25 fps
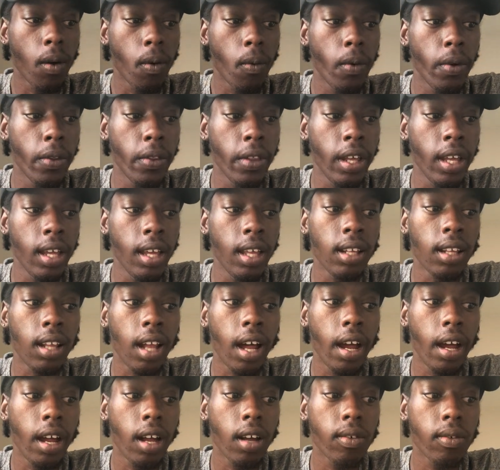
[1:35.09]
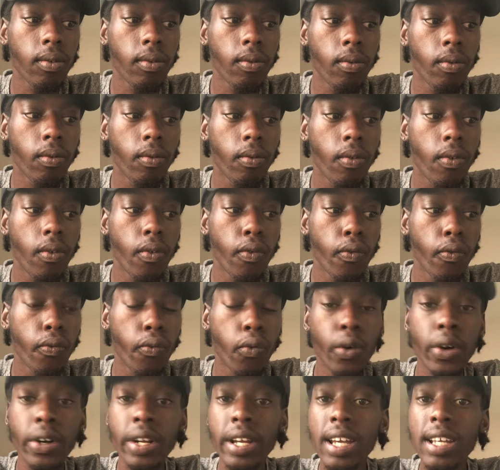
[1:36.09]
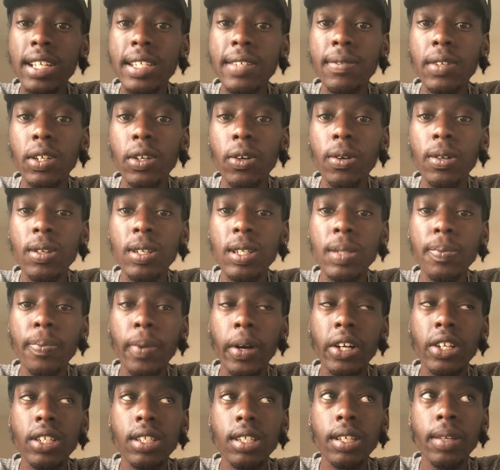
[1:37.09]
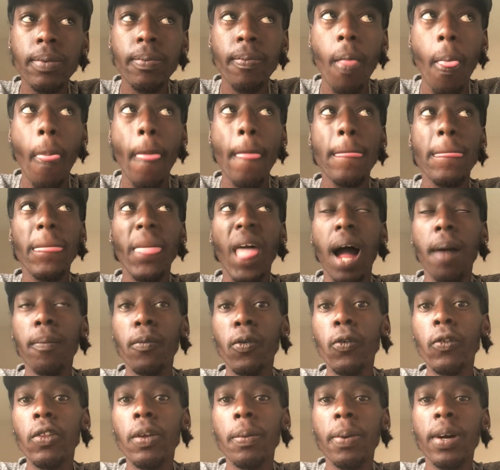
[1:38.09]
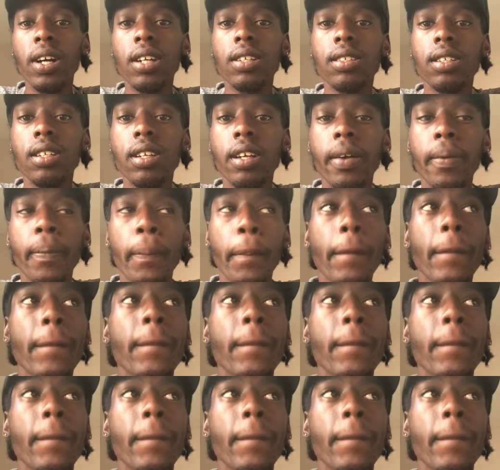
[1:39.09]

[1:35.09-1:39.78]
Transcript: Within like 4 days of knowing this person, I moved the person in.